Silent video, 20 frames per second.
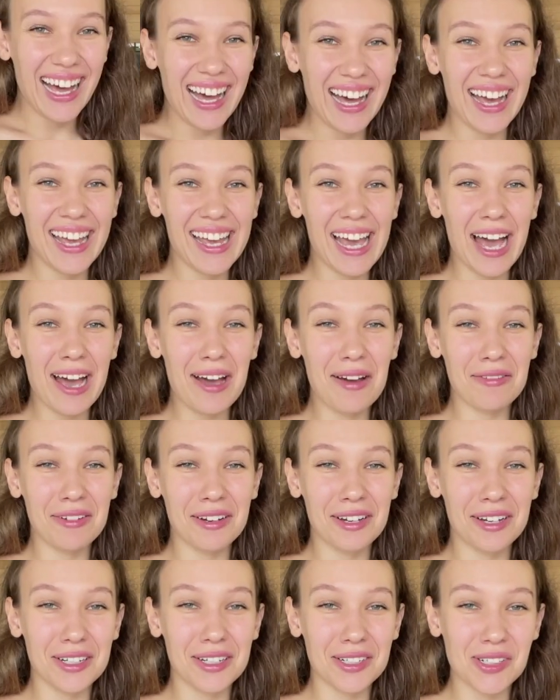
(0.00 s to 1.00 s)
I have
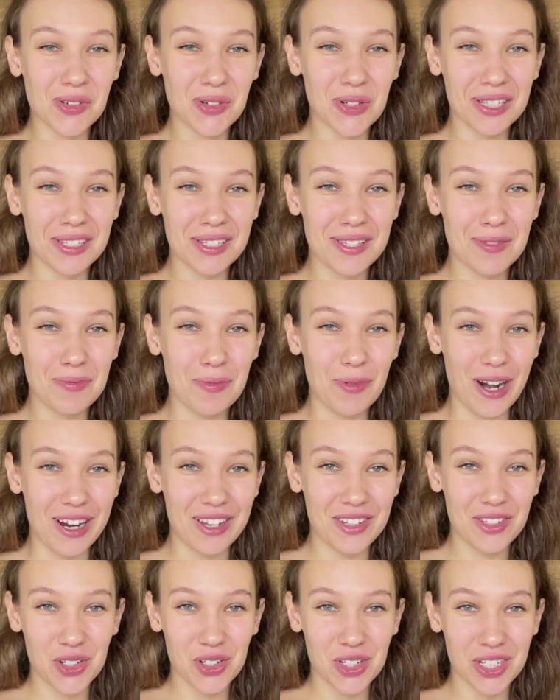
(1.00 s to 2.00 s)
a Google
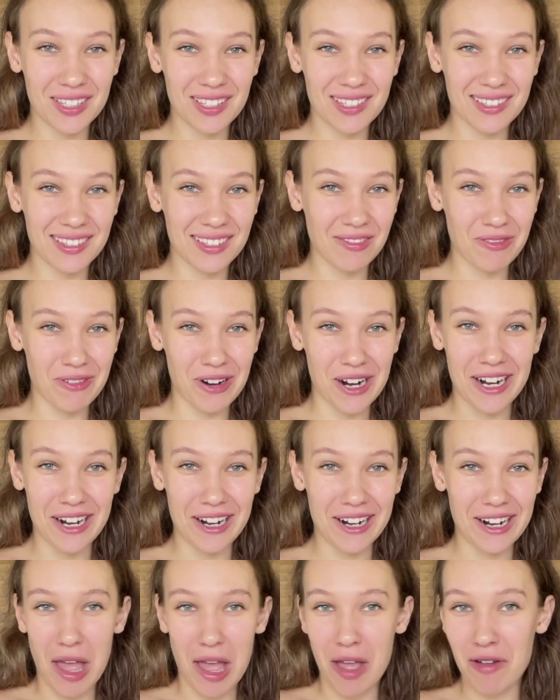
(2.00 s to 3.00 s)
spreadsheet
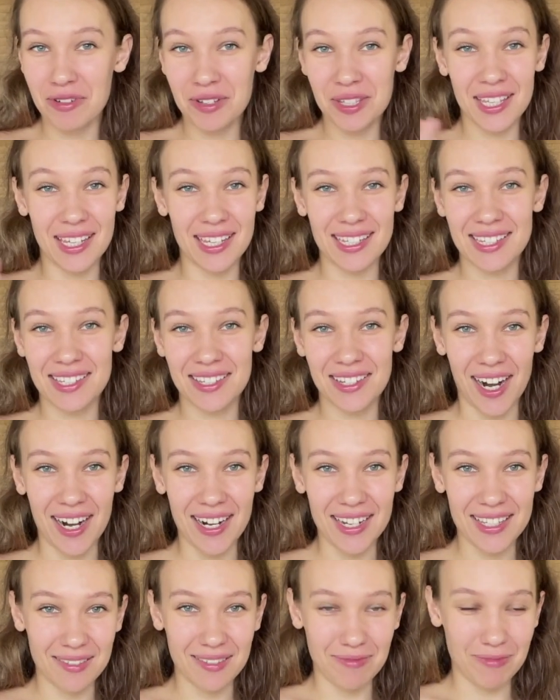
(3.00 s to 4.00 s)
where everything
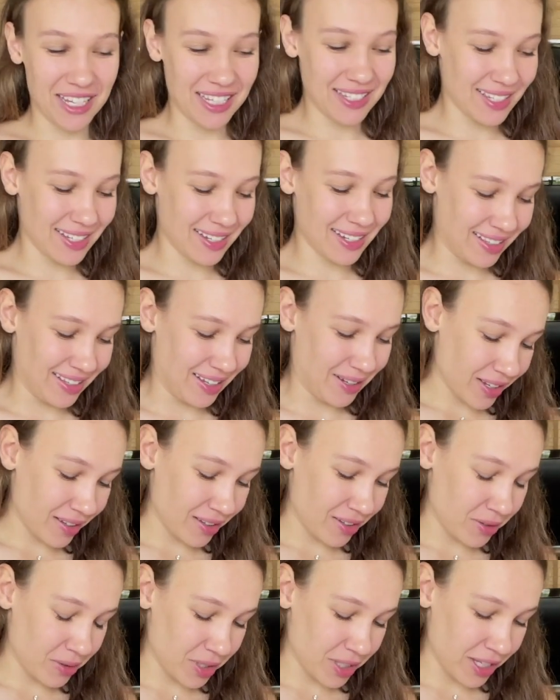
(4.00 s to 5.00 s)
started, basically.
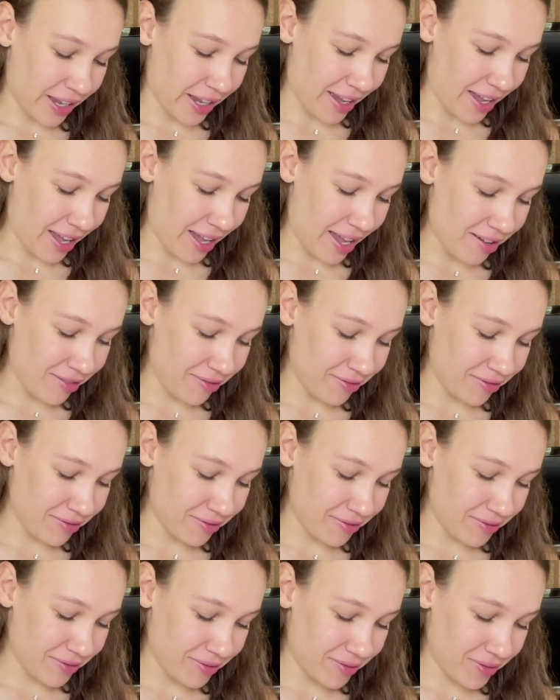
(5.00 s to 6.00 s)
You see I have
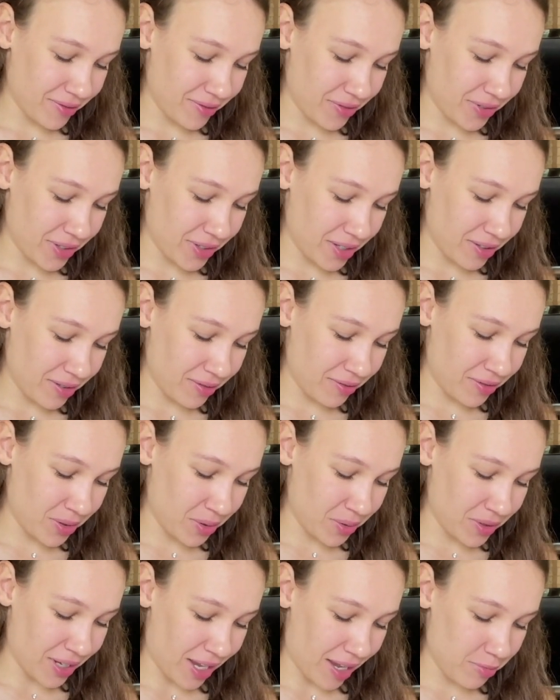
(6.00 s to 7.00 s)

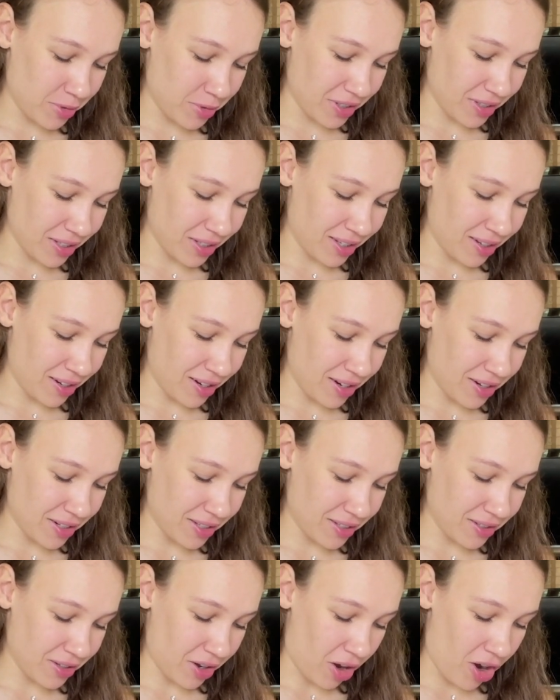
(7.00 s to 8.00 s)
few tabs in here.
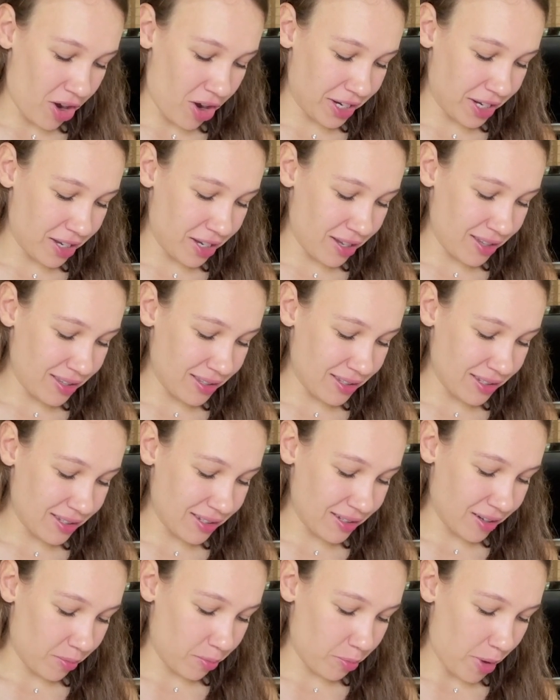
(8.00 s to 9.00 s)
It's
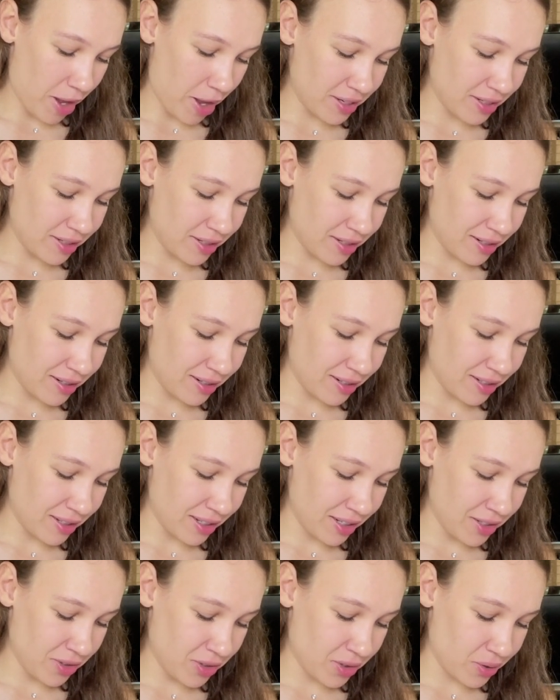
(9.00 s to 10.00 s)
audience, competitors,
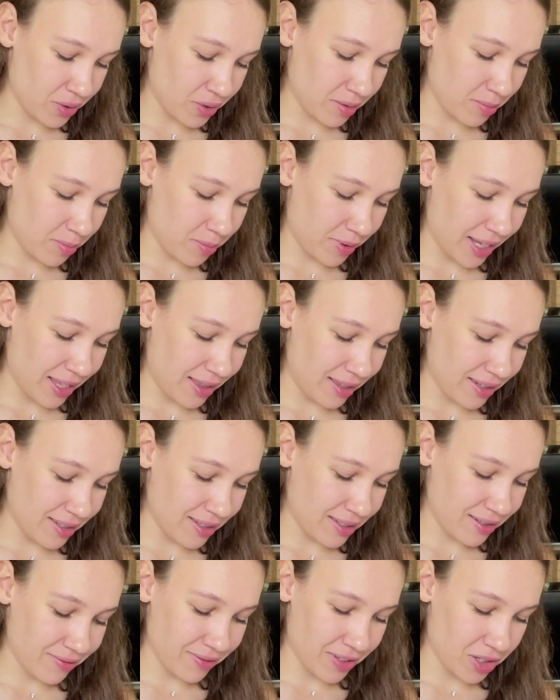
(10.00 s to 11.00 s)
interests,
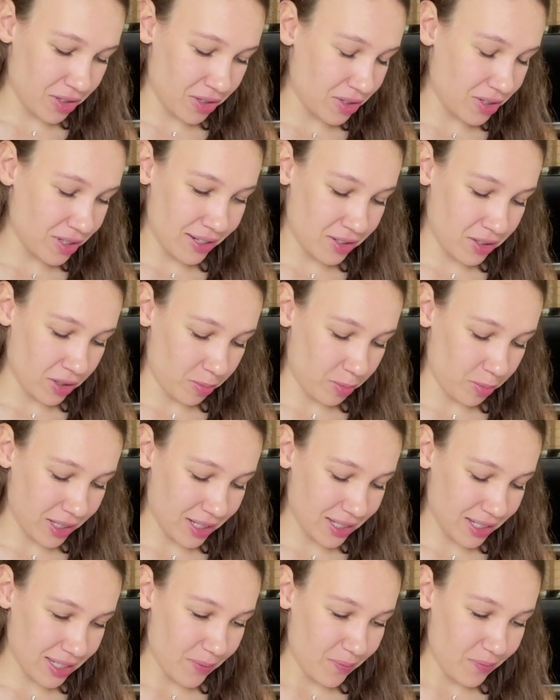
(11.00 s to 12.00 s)
playlists, videos,
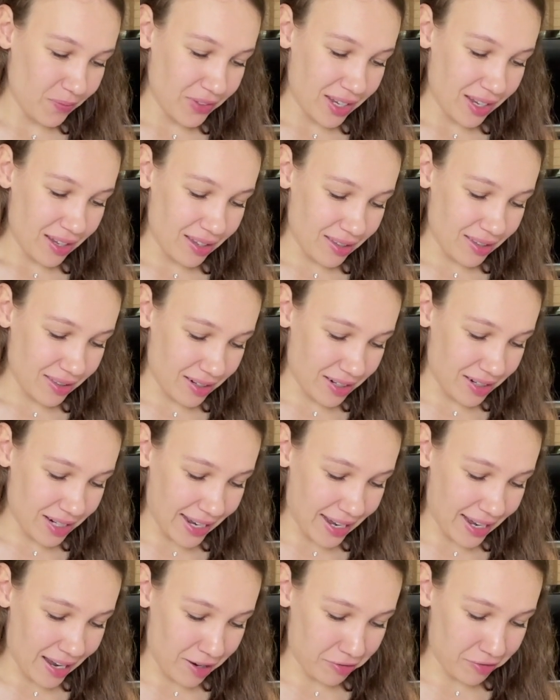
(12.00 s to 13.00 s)
topics, and there
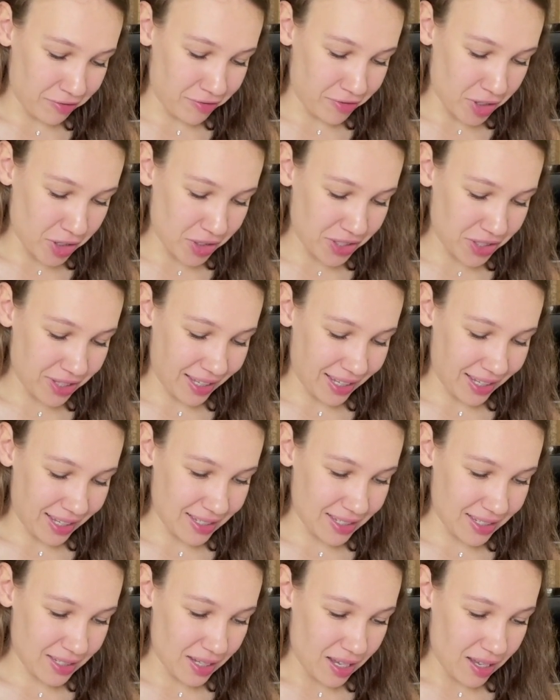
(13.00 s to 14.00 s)
I have first
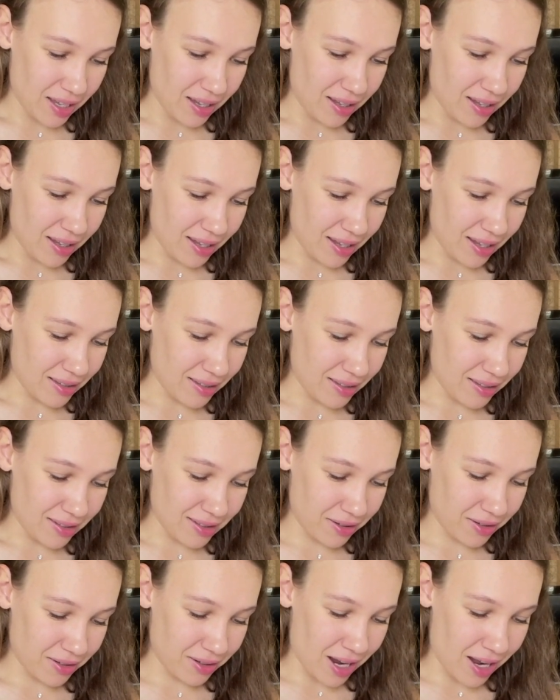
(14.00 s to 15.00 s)
things, and
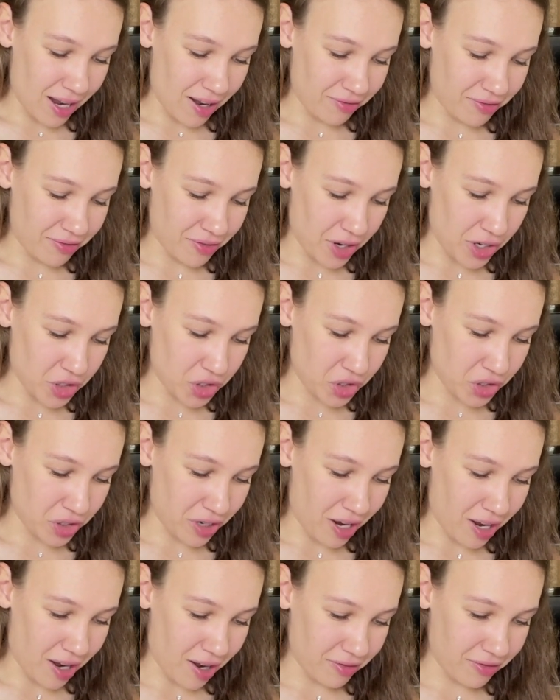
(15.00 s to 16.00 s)
it's half Russian,
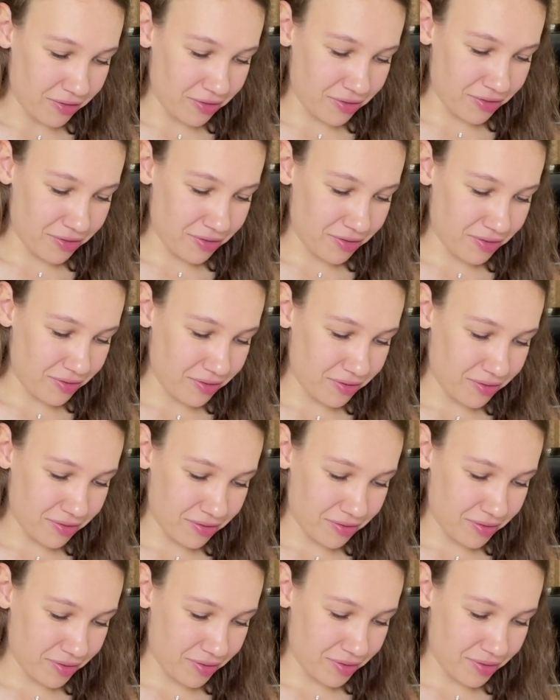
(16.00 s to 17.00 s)

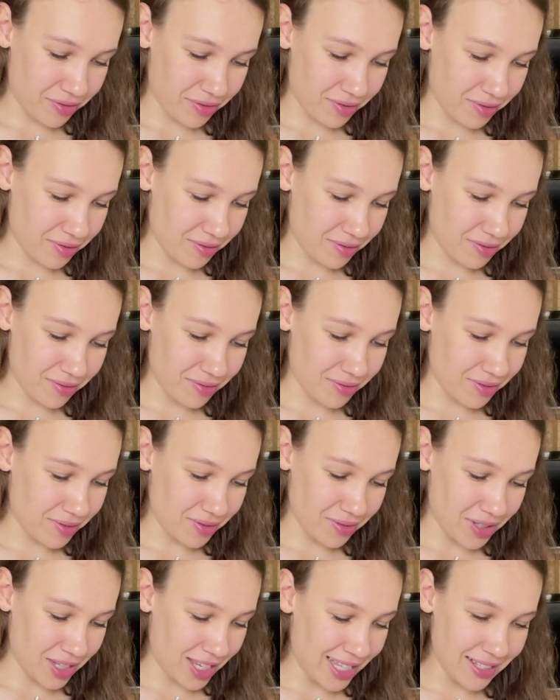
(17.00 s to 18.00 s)
half
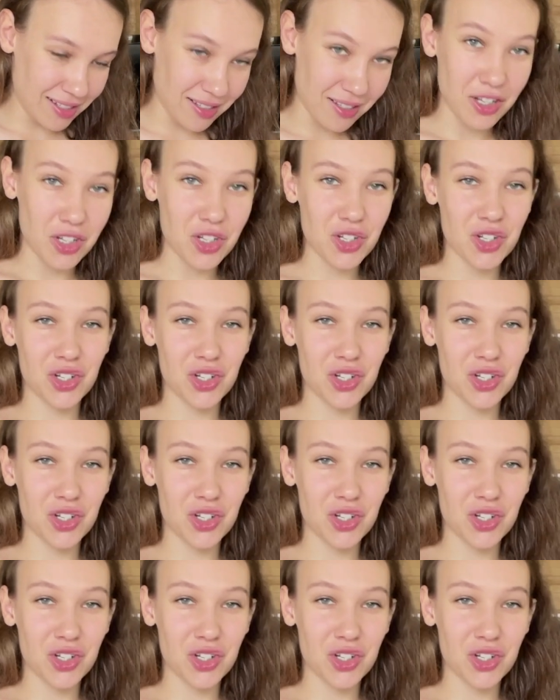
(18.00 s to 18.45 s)
English